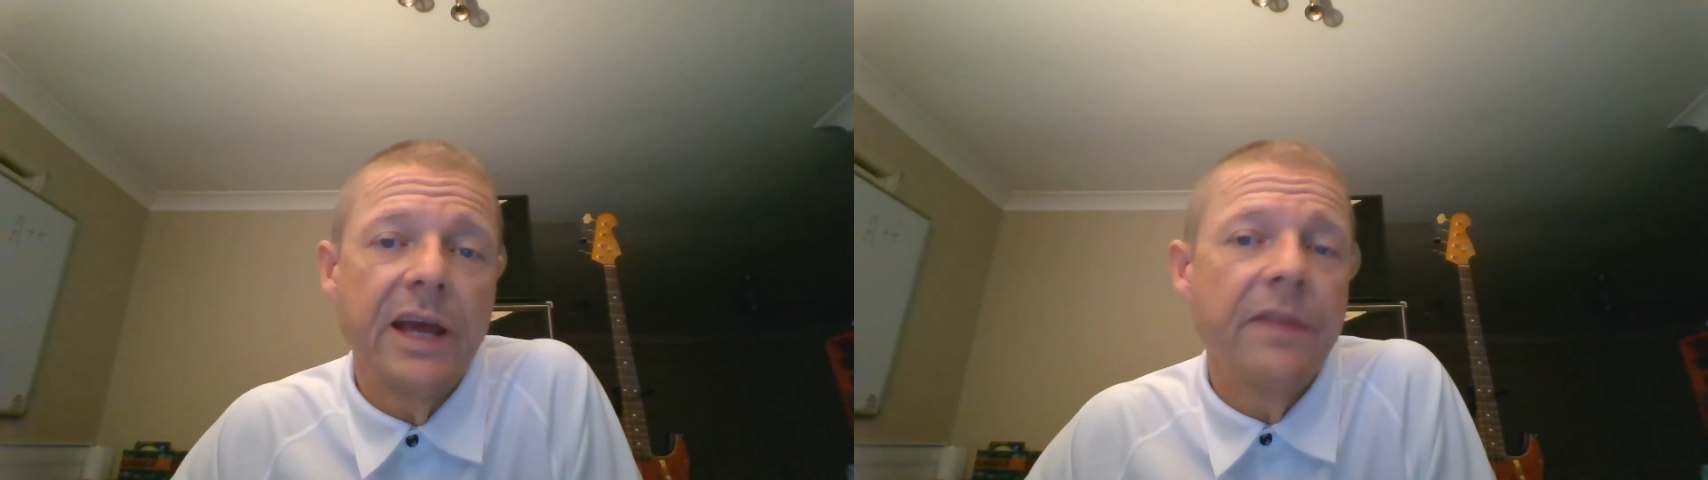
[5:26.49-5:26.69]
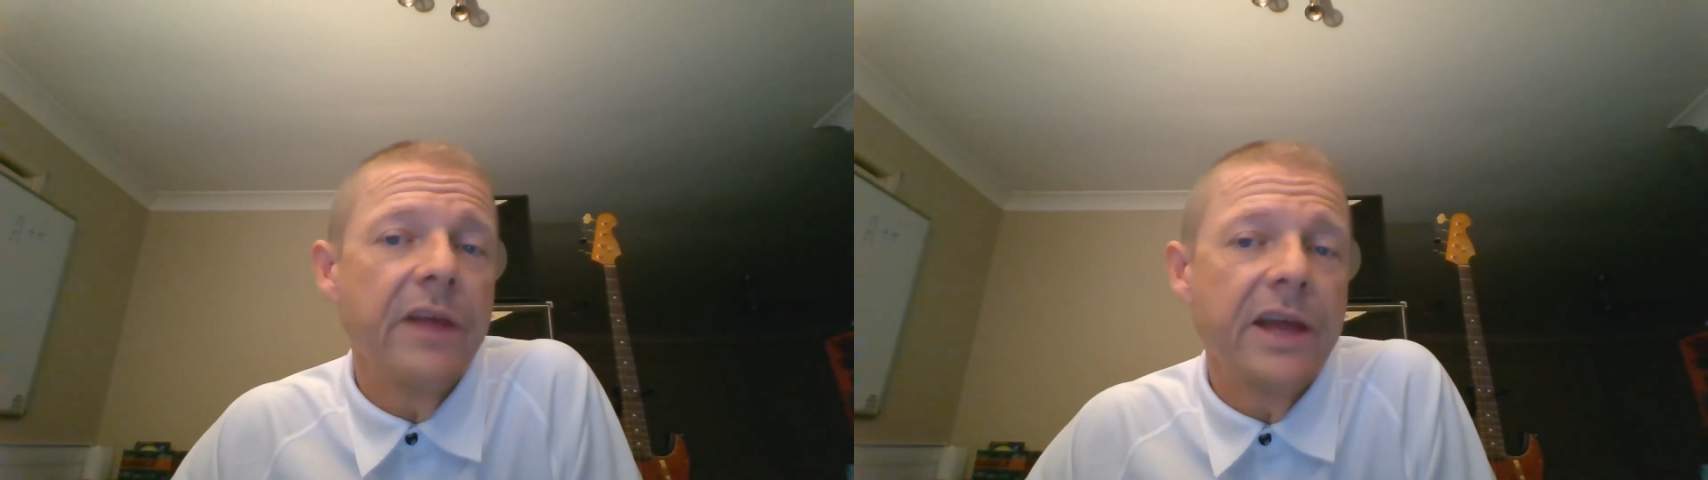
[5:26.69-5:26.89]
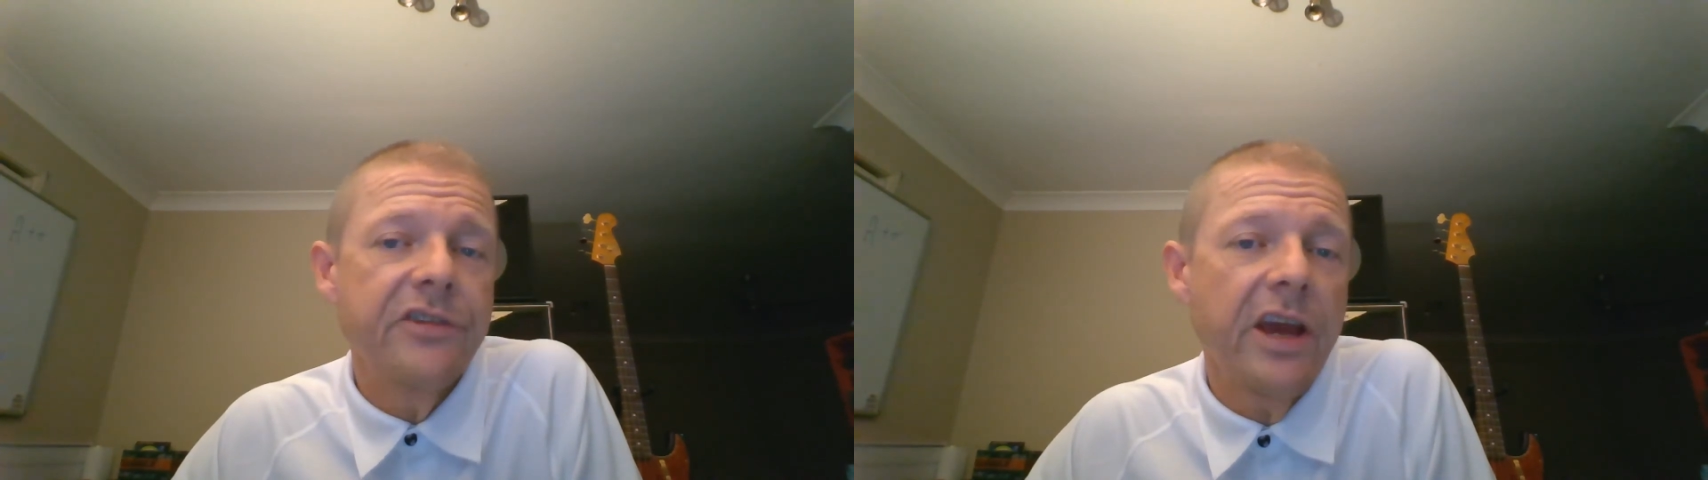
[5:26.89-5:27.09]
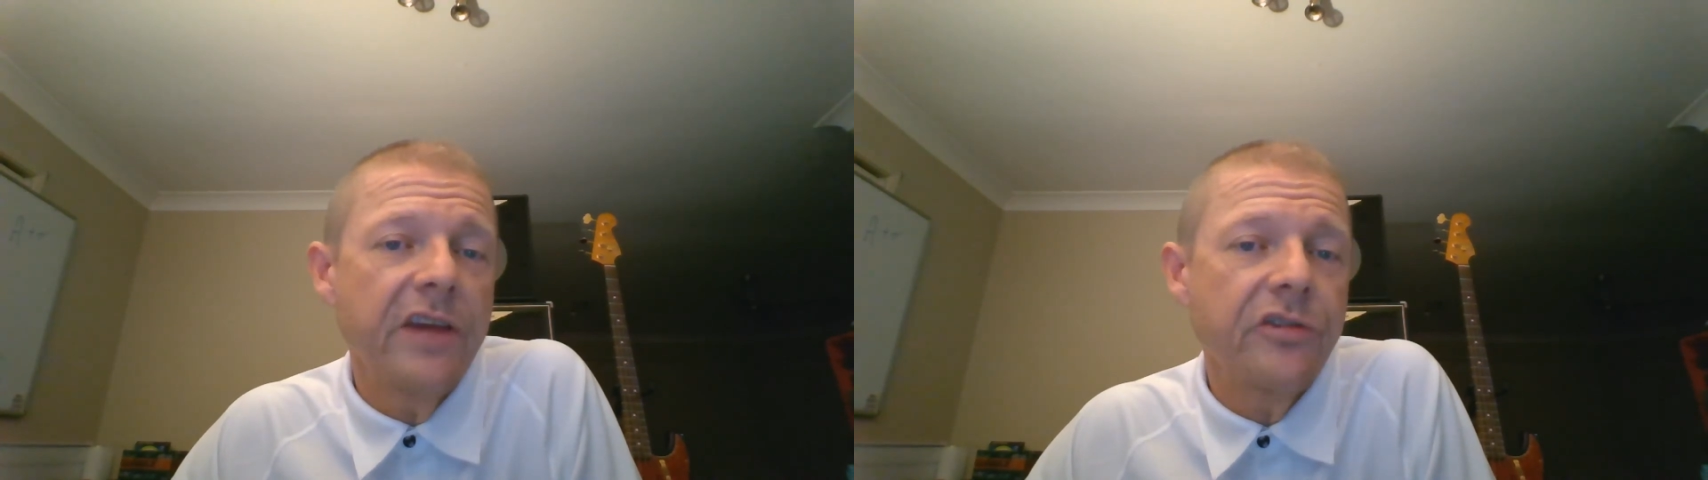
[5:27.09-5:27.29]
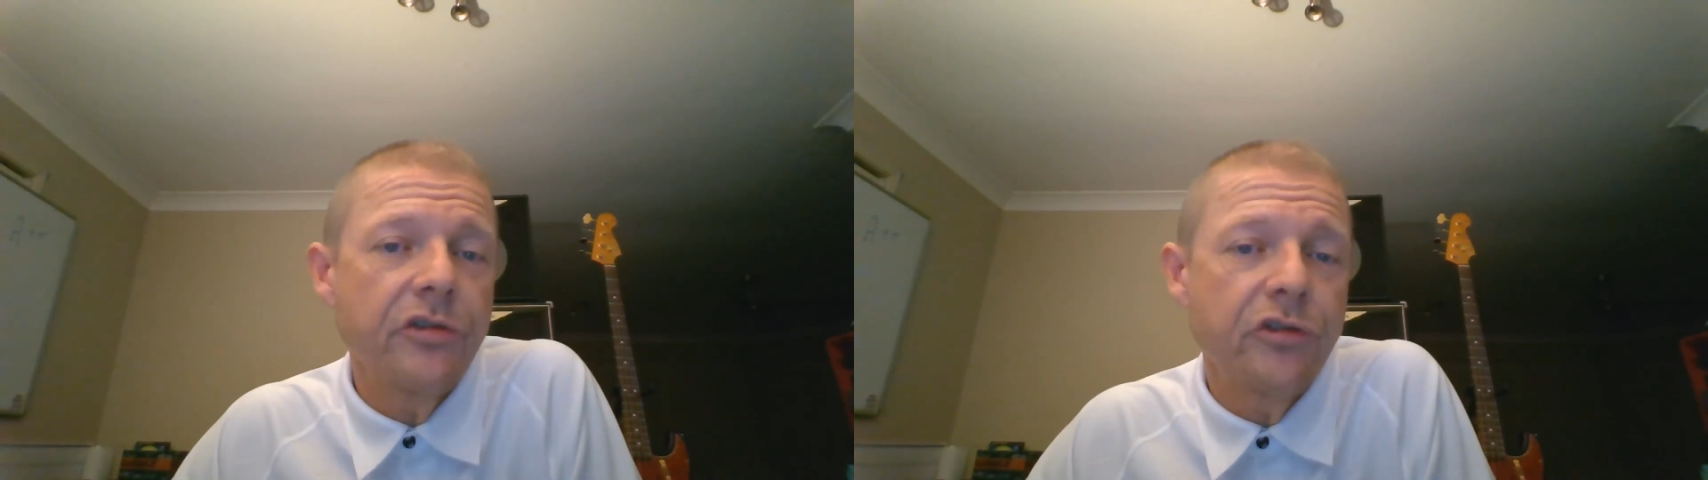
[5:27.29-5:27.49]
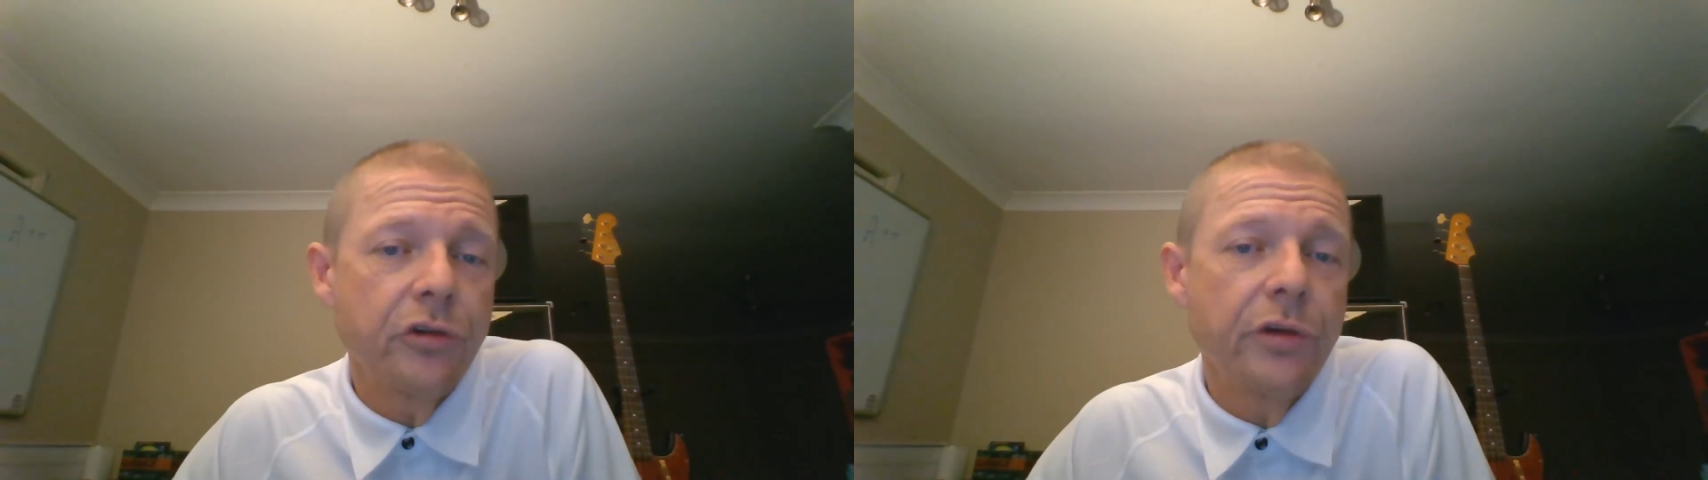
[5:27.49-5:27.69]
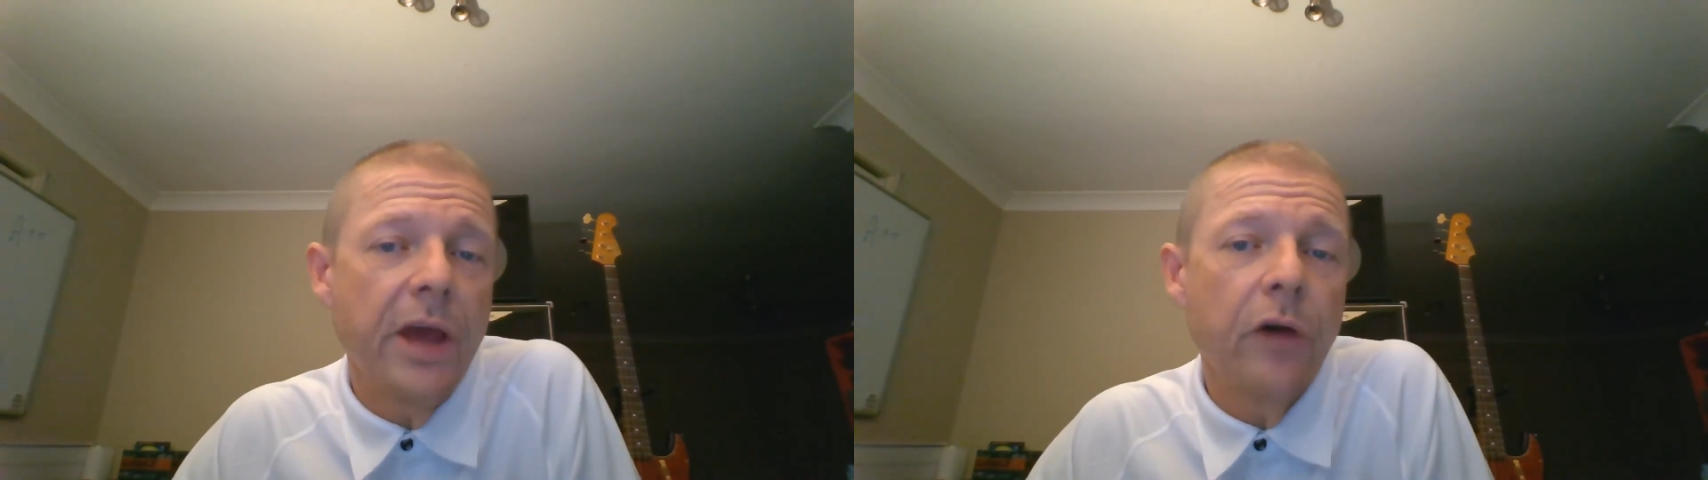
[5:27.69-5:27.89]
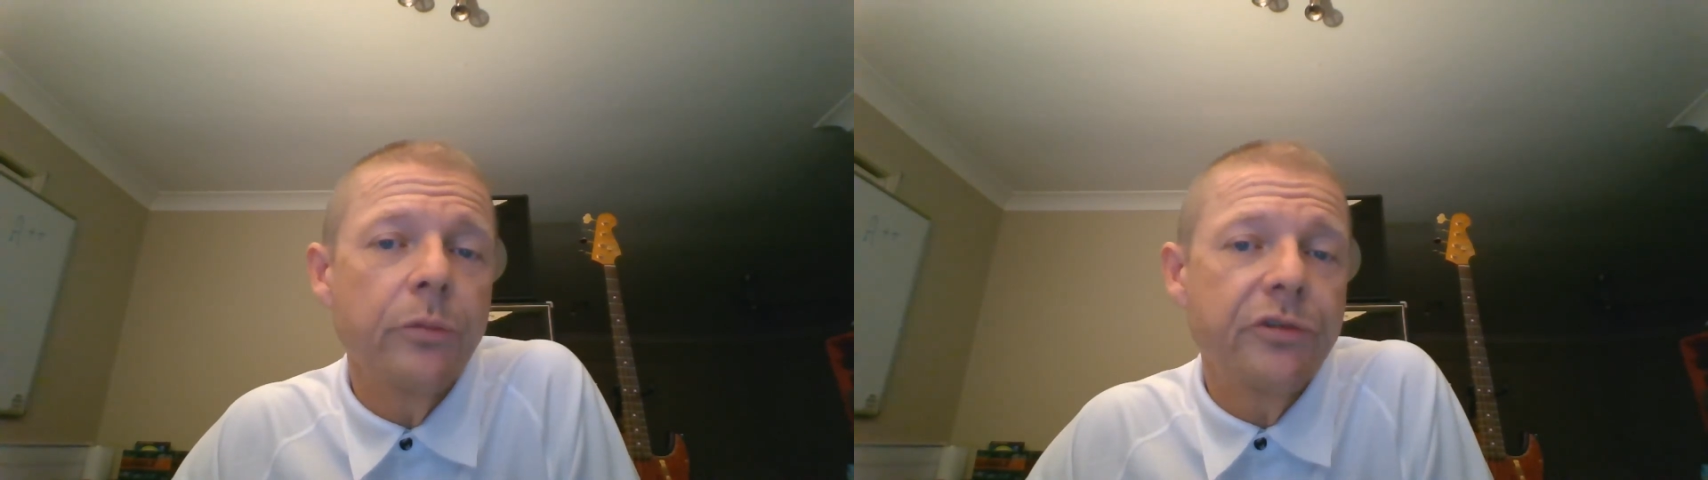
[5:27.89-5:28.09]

and that education should help